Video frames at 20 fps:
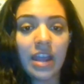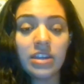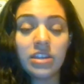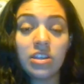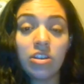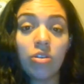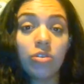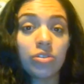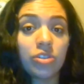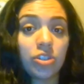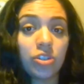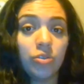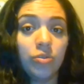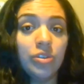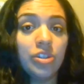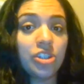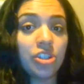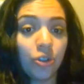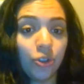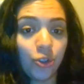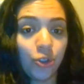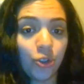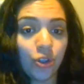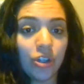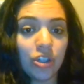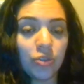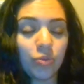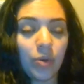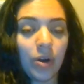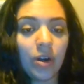also in children
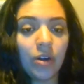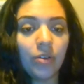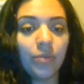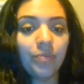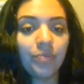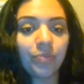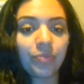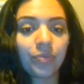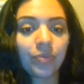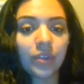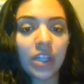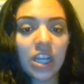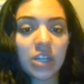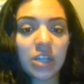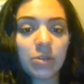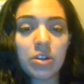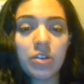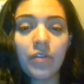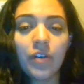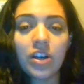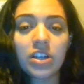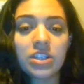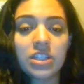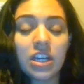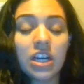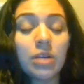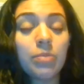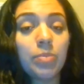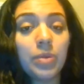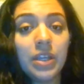as well. Expressive arts
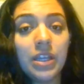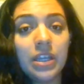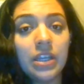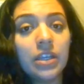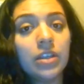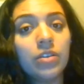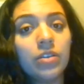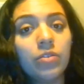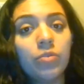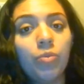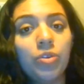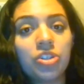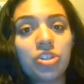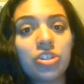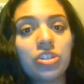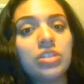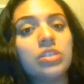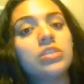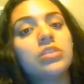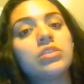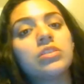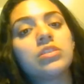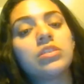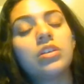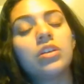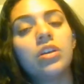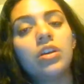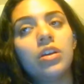therapy, which is